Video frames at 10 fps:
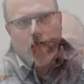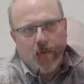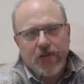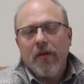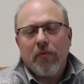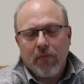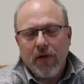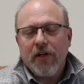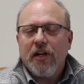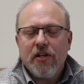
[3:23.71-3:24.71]
With the
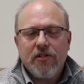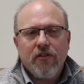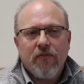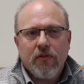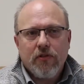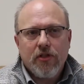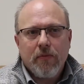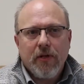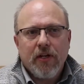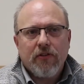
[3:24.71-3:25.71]
implementation of the
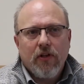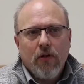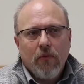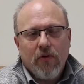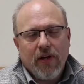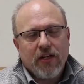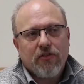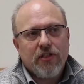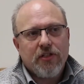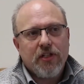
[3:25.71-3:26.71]
GPS, we've
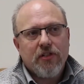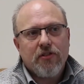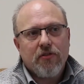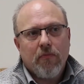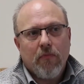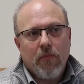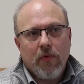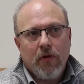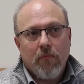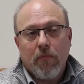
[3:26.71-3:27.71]
actually seen some
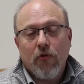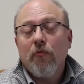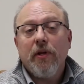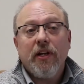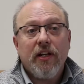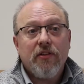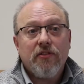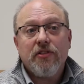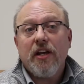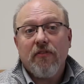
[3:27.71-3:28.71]
improvement in
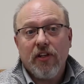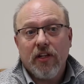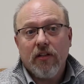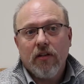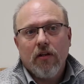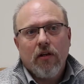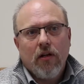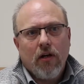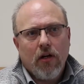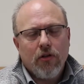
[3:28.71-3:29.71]
safety
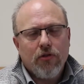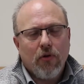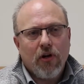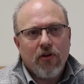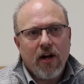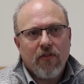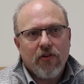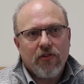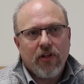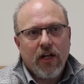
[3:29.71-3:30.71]
to our
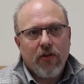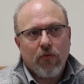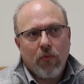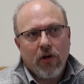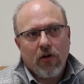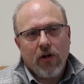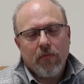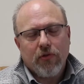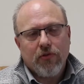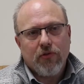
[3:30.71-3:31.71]
drivers, as we are
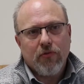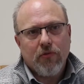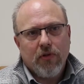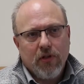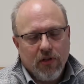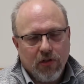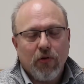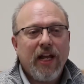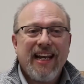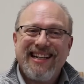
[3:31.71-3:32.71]
able to
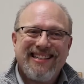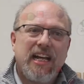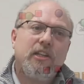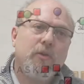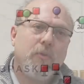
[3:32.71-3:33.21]
locate exactly